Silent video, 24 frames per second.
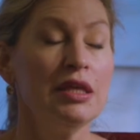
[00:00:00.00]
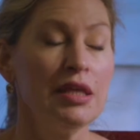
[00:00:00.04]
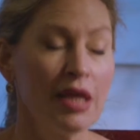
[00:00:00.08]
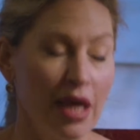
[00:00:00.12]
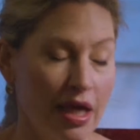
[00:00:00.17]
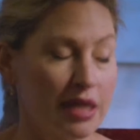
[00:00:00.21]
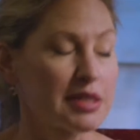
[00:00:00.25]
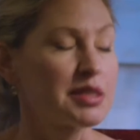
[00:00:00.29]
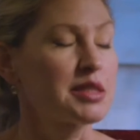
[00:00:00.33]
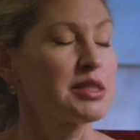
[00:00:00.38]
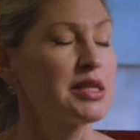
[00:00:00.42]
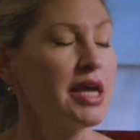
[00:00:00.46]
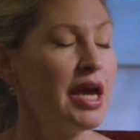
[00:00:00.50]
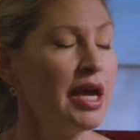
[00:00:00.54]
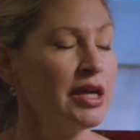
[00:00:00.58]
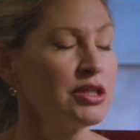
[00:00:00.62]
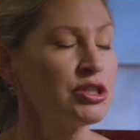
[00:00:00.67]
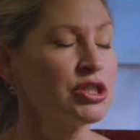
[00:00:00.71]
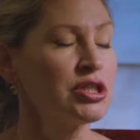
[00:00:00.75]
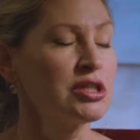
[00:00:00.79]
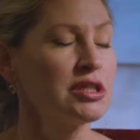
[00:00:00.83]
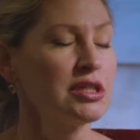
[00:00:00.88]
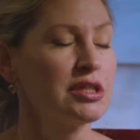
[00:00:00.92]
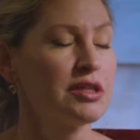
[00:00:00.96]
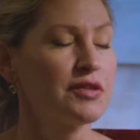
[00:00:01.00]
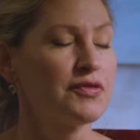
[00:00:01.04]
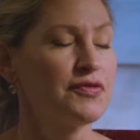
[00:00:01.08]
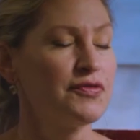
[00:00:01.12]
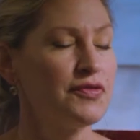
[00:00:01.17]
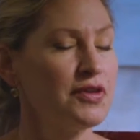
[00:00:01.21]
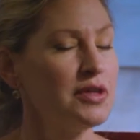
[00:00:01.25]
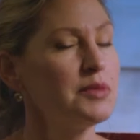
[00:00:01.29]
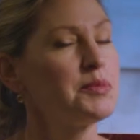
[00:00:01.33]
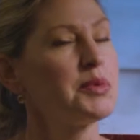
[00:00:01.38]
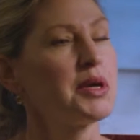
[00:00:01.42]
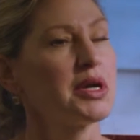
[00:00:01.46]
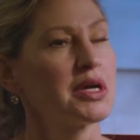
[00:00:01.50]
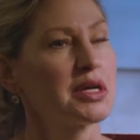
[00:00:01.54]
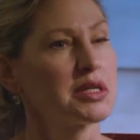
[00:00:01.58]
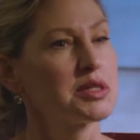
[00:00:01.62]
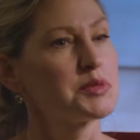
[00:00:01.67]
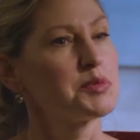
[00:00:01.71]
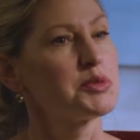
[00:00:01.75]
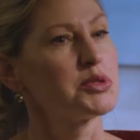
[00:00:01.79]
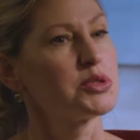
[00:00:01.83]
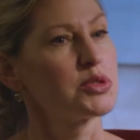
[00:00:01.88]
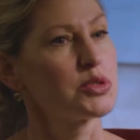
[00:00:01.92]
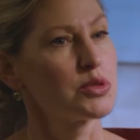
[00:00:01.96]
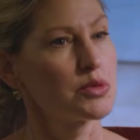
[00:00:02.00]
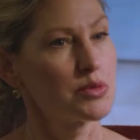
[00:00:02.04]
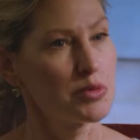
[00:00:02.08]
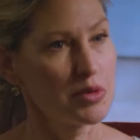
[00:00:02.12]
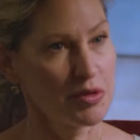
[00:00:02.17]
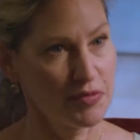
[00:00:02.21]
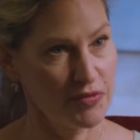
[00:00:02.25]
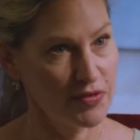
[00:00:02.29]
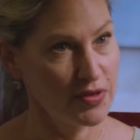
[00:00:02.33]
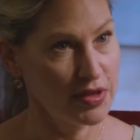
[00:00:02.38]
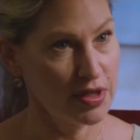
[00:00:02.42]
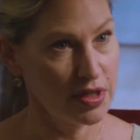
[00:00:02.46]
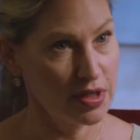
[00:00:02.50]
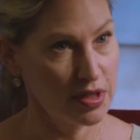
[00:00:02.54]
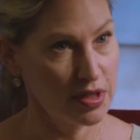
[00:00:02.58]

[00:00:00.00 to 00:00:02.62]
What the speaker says: Yes, actually the feedback has been terrific.